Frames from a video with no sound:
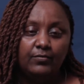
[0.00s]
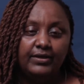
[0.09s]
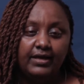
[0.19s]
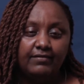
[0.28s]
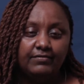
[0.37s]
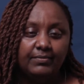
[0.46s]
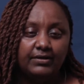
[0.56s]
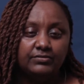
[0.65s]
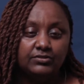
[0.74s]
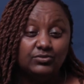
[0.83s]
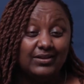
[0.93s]
have
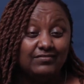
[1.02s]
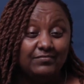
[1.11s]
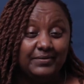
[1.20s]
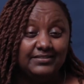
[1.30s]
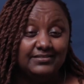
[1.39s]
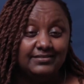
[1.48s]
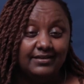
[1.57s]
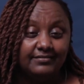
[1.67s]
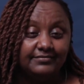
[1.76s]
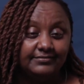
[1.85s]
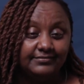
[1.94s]
about 12 paid
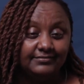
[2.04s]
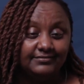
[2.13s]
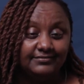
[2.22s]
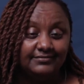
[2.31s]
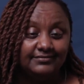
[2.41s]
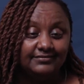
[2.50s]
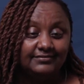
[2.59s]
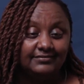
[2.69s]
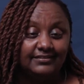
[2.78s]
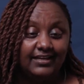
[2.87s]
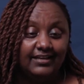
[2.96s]
staff.
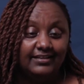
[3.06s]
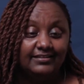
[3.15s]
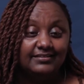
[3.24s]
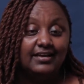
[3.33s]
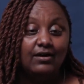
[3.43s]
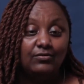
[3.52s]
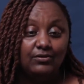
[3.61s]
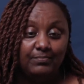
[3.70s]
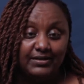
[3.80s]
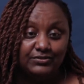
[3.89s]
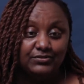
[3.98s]
And a whole
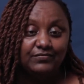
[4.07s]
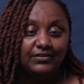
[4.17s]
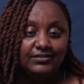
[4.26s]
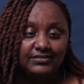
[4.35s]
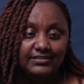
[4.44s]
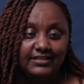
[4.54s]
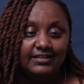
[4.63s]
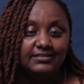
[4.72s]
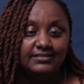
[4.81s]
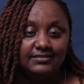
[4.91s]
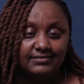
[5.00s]
bunch of
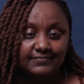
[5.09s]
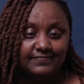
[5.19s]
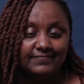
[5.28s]
volunteers.